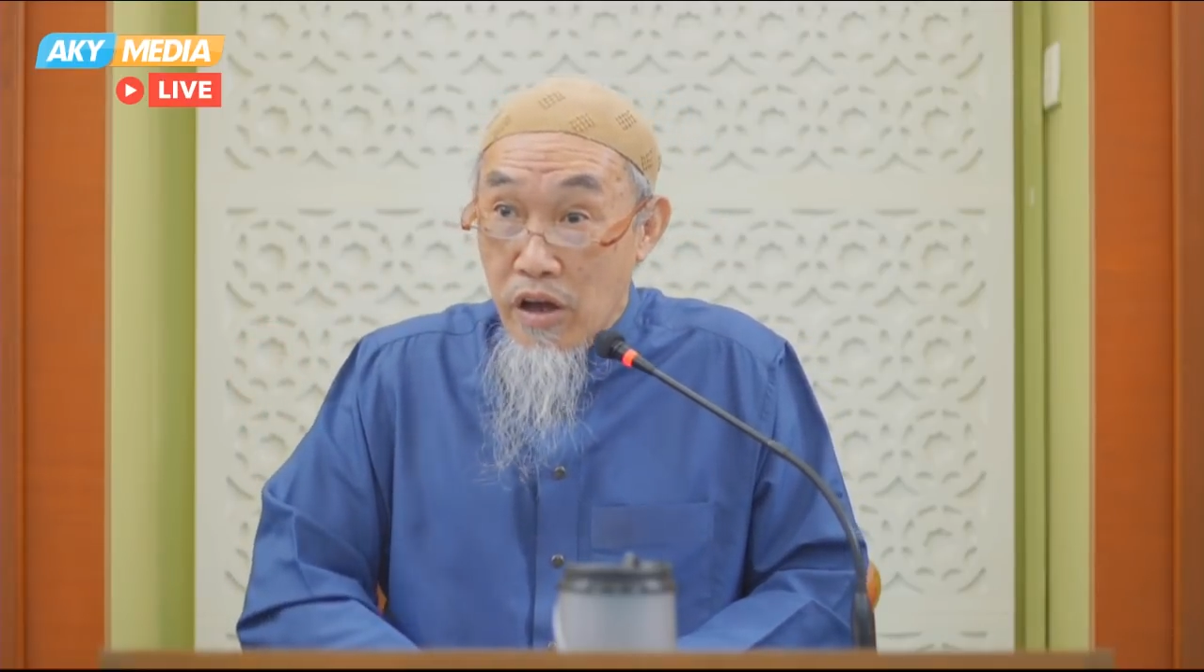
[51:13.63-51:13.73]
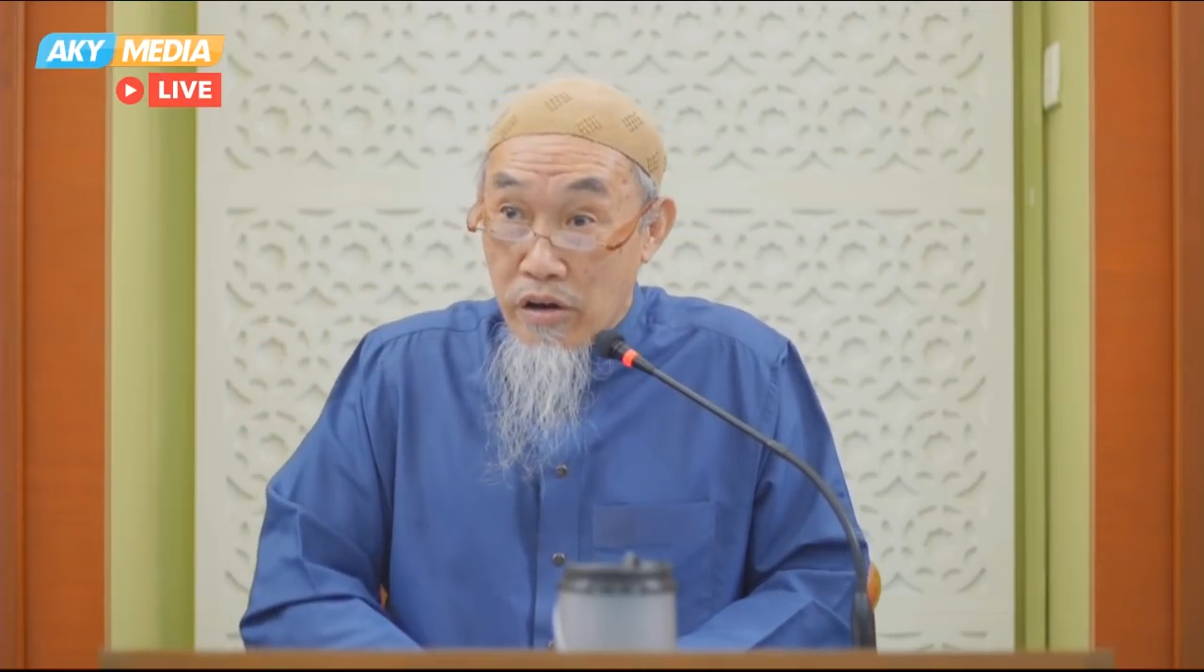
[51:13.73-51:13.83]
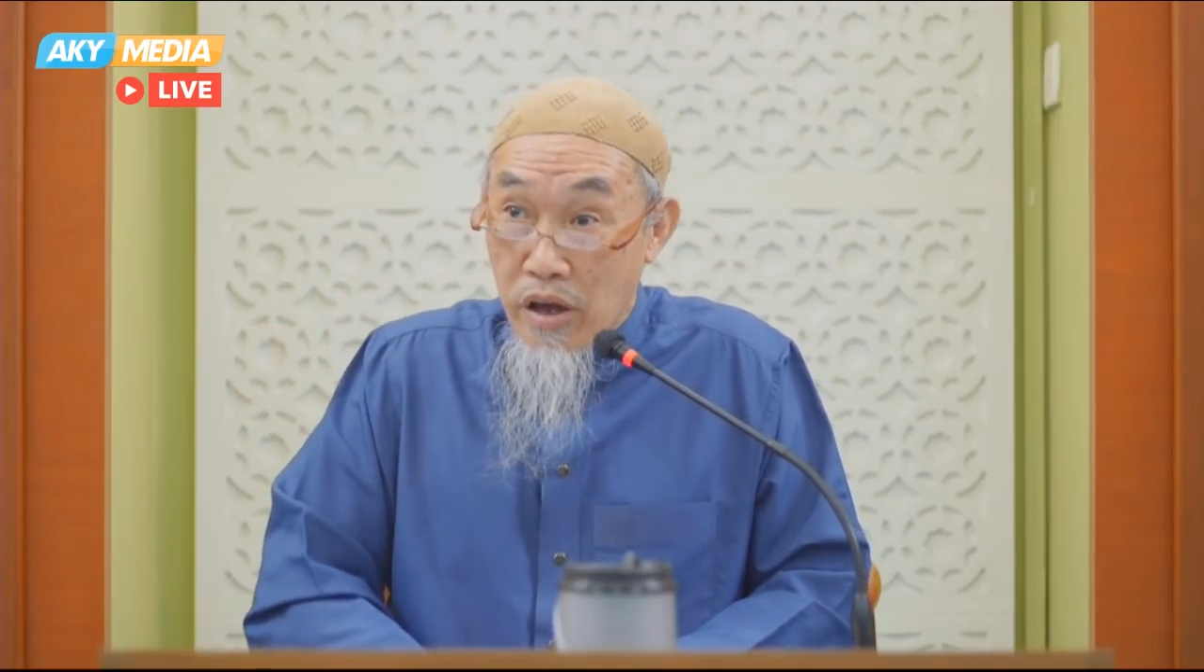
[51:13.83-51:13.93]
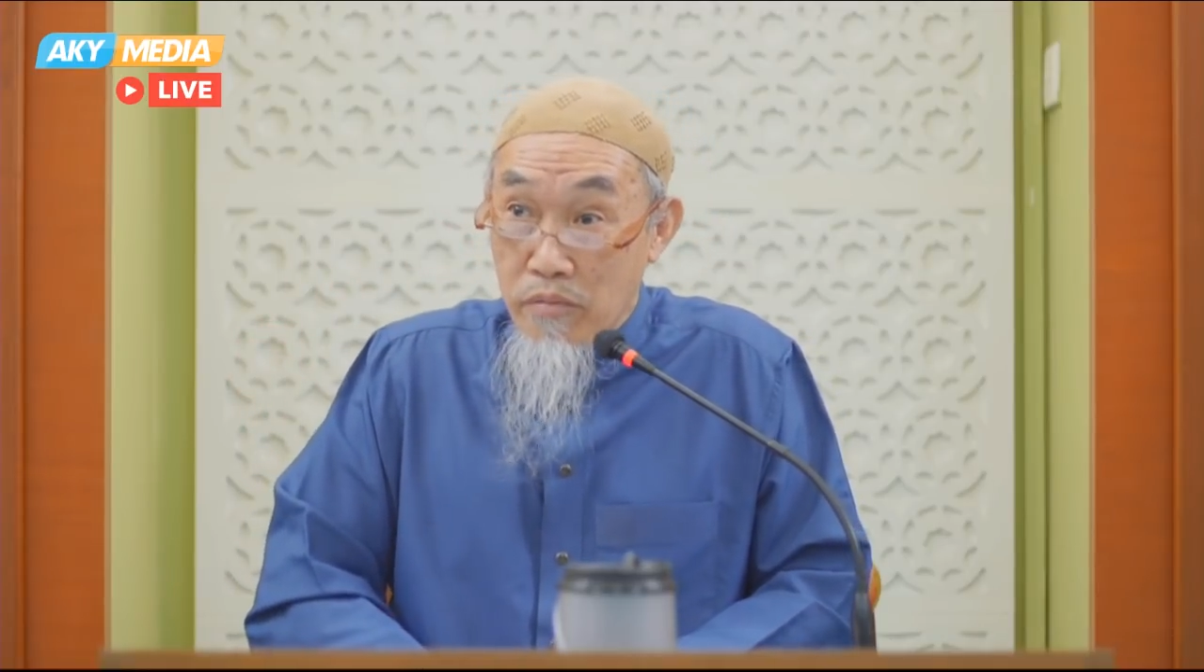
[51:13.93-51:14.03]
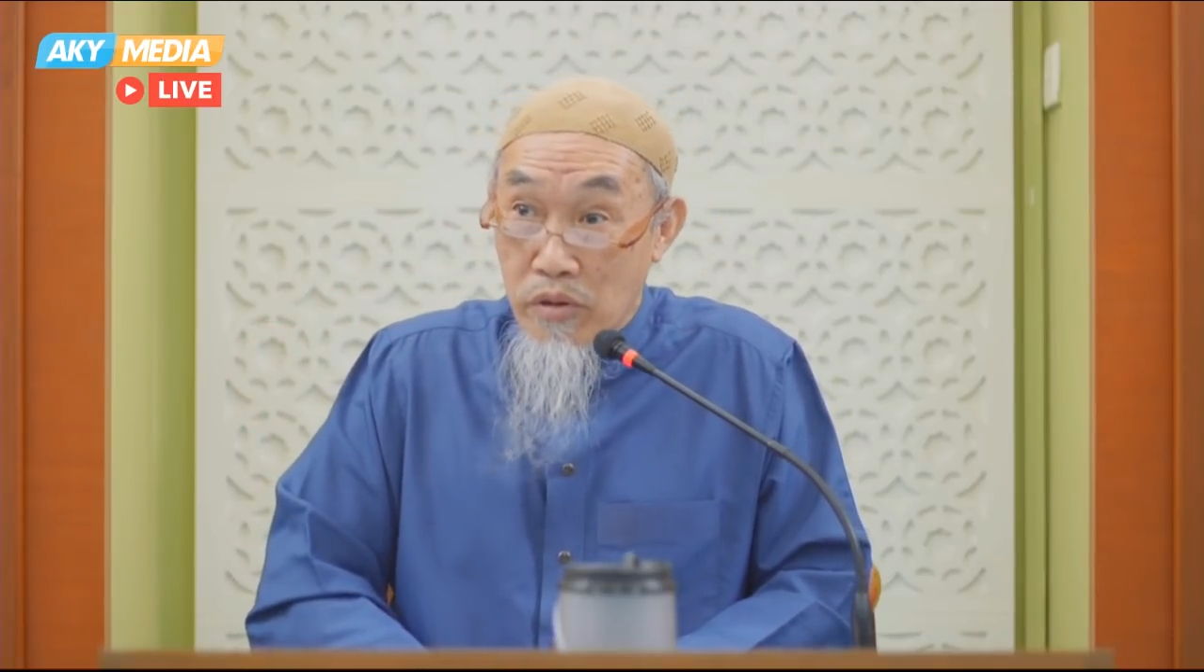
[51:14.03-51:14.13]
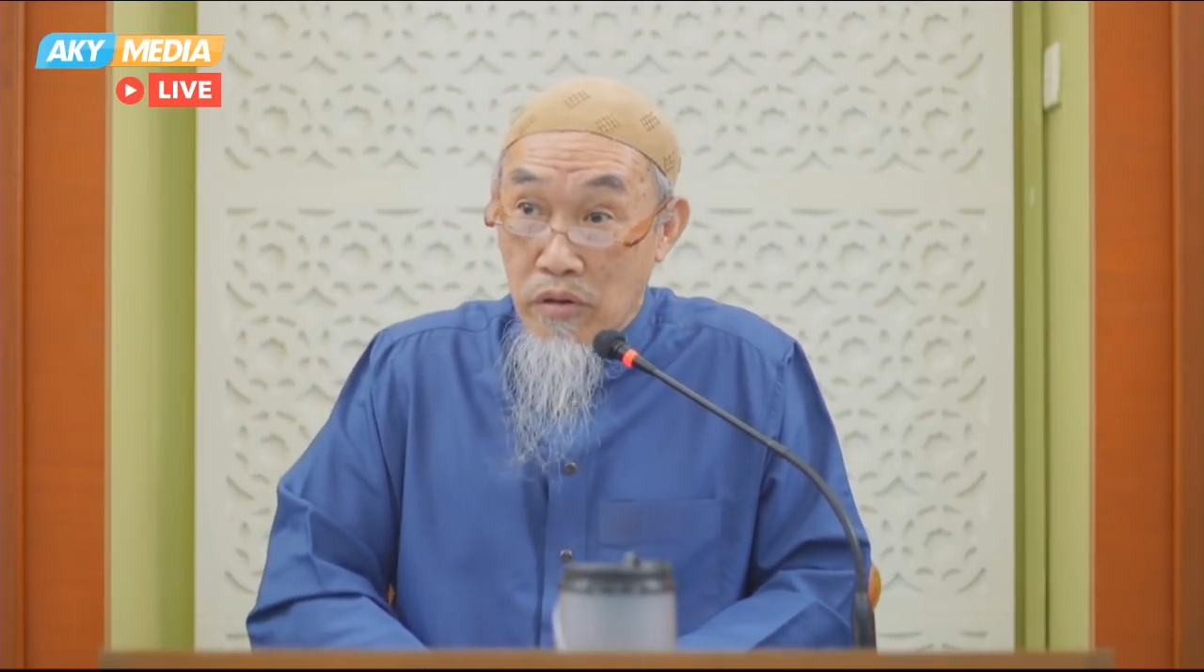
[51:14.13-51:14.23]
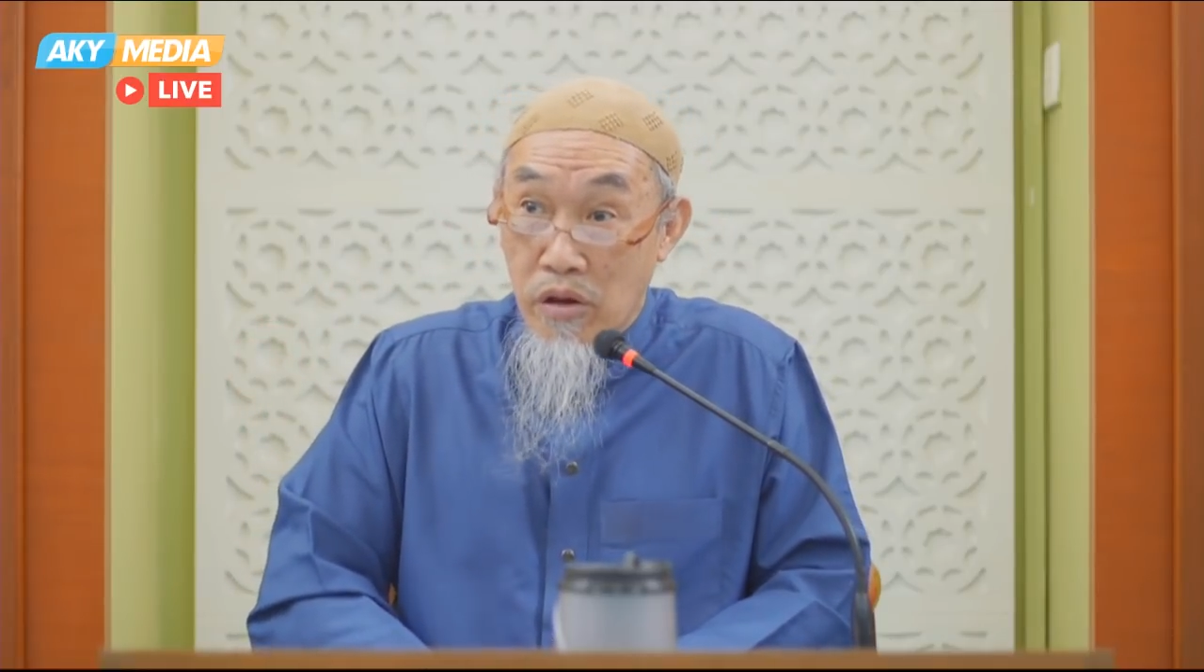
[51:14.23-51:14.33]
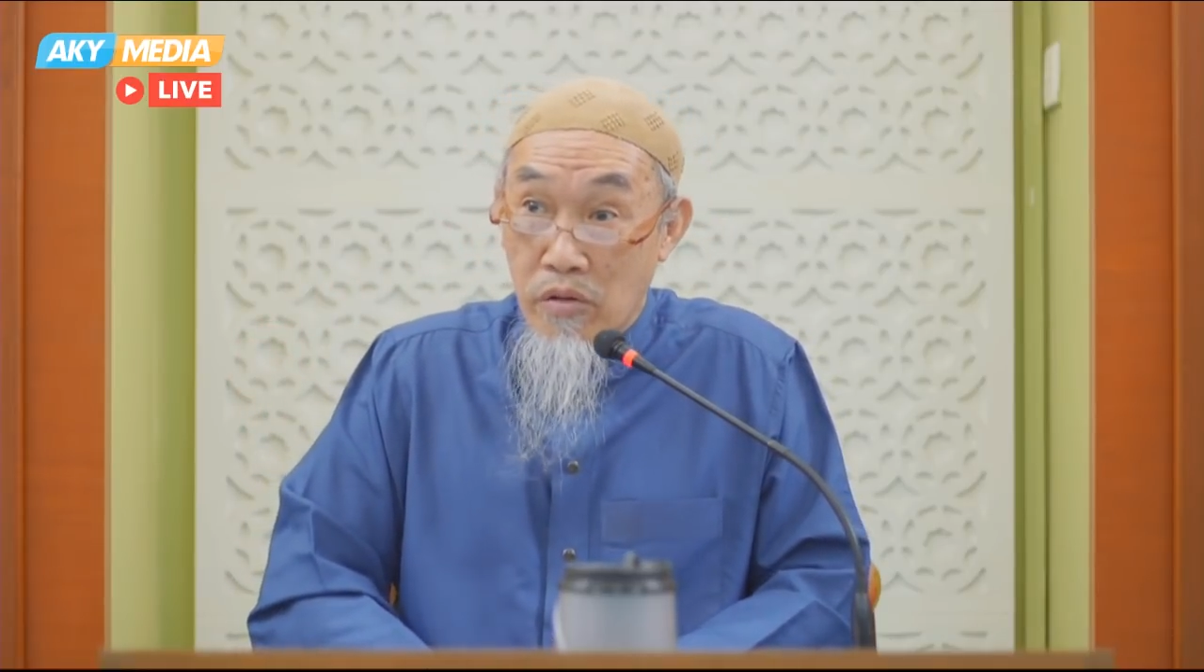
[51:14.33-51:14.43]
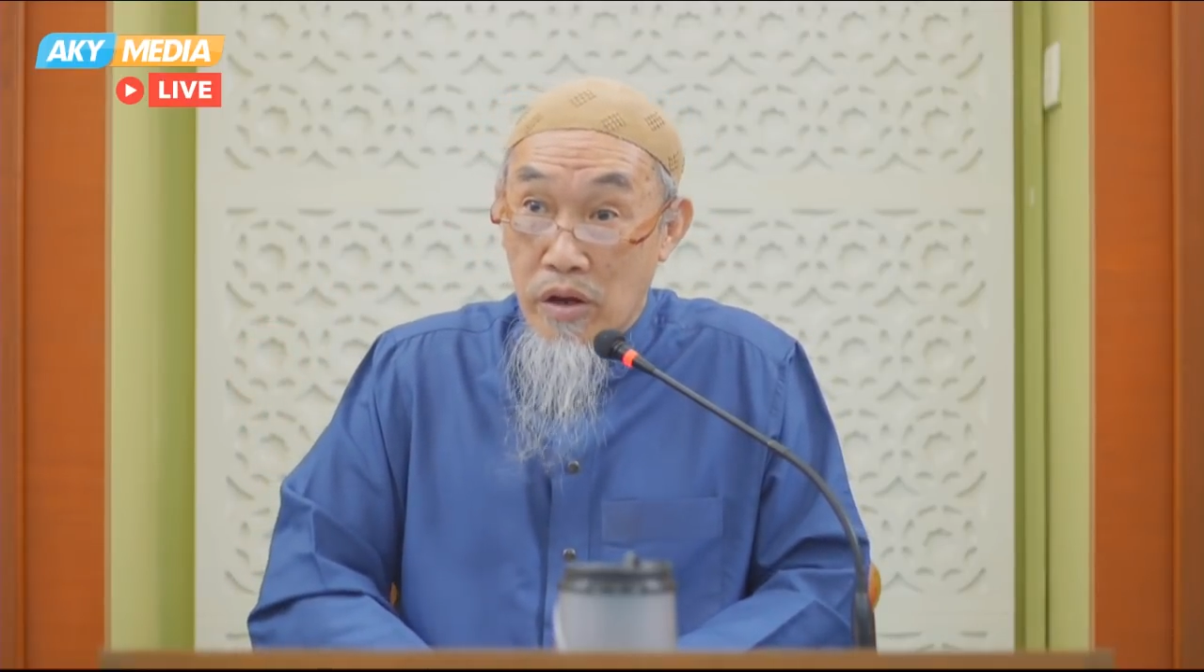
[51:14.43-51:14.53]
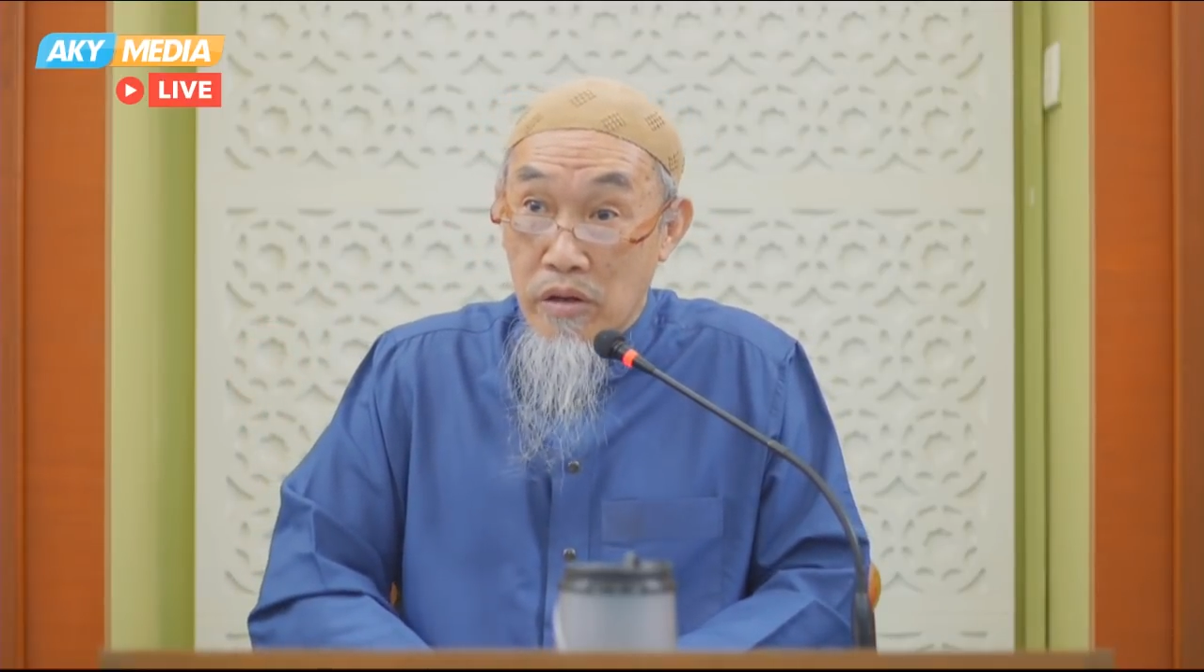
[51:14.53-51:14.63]

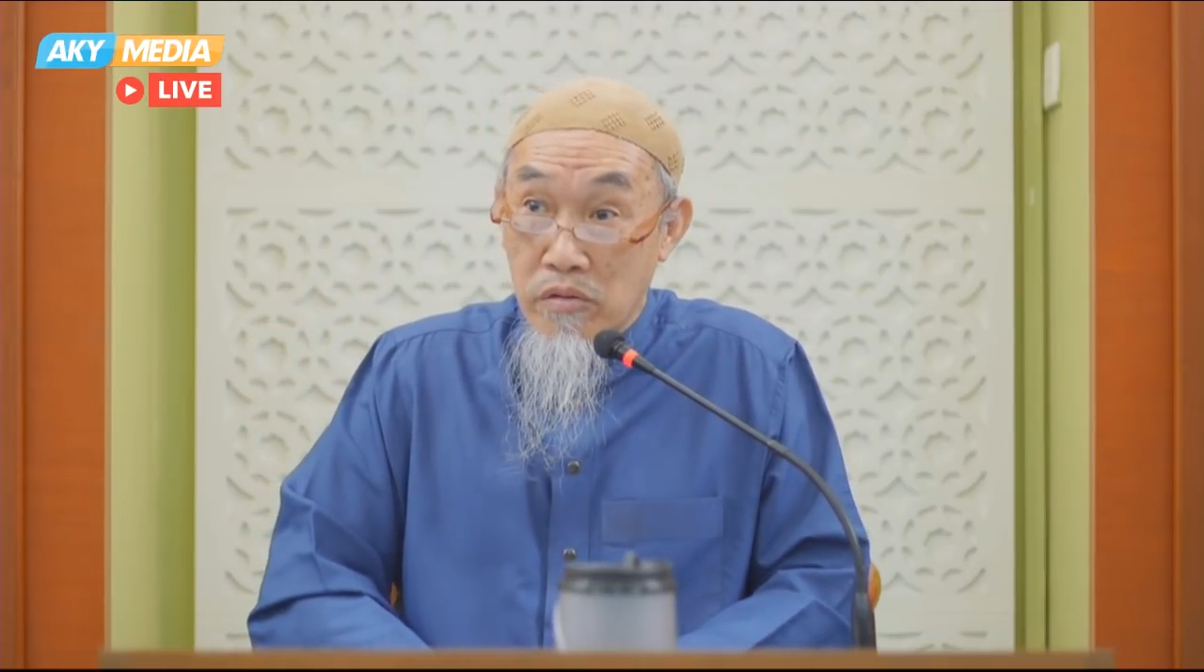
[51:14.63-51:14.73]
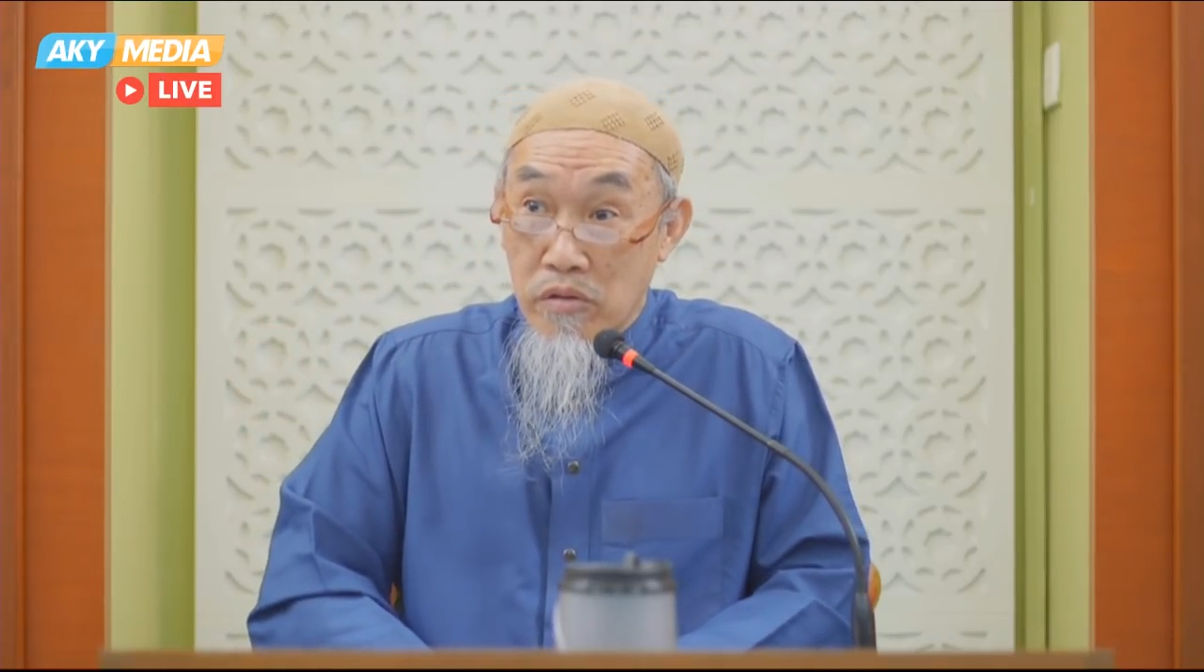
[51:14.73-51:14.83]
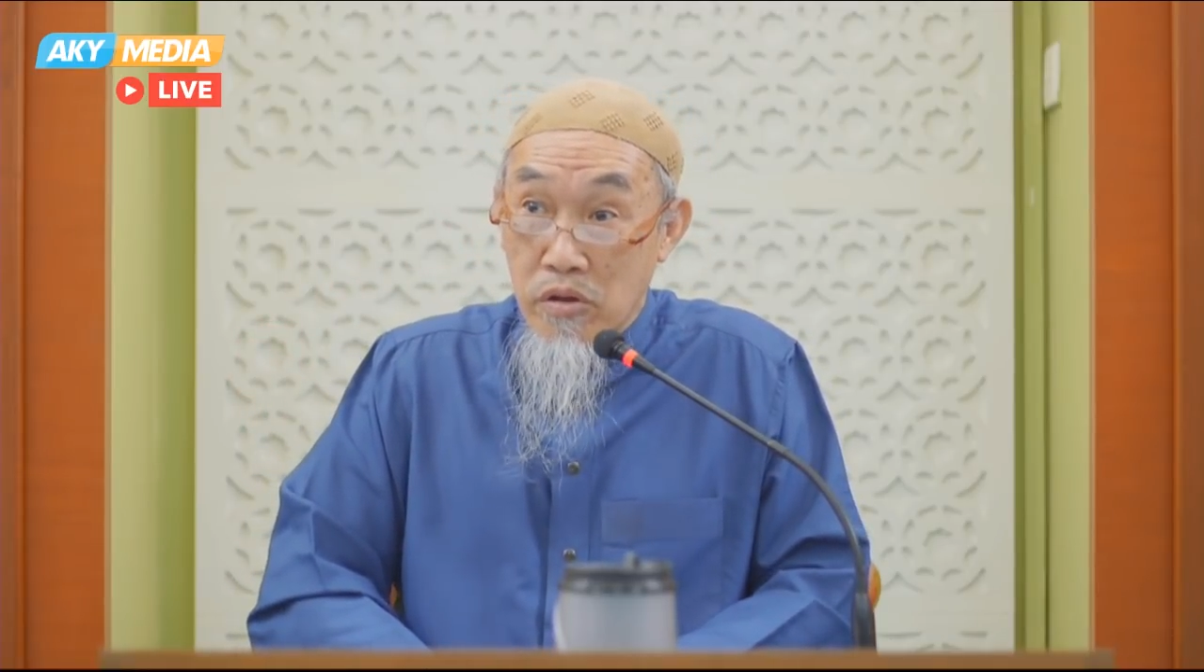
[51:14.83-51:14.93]
rahimallahu alayhi,